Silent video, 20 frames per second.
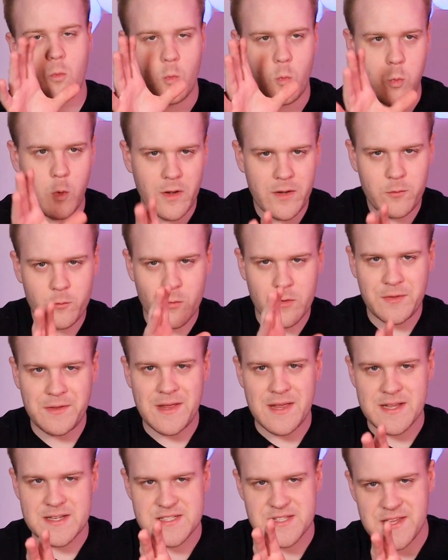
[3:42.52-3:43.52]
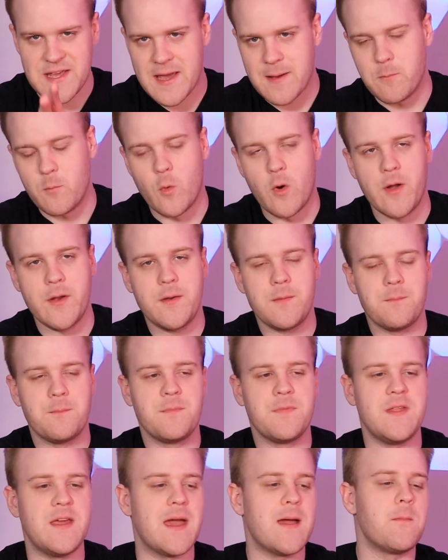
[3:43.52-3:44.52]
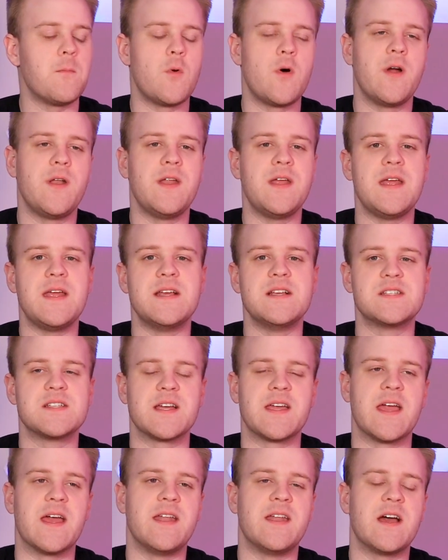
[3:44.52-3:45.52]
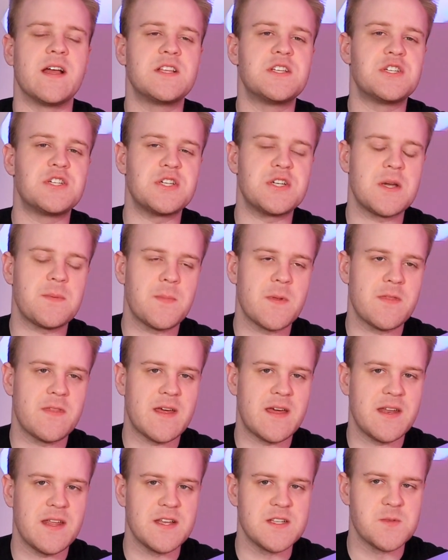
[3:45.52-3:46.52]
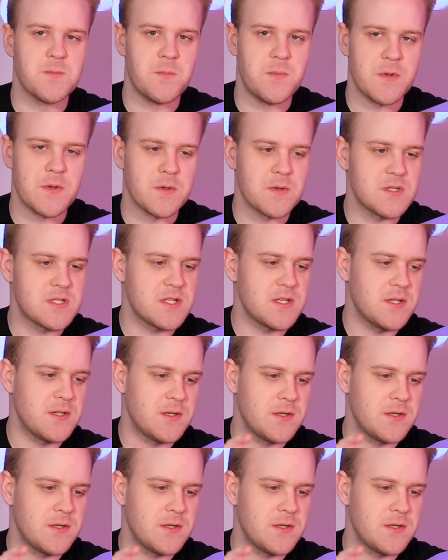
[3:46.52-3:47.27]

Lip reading: What really is the M1? The M1 is, again, a chip that is built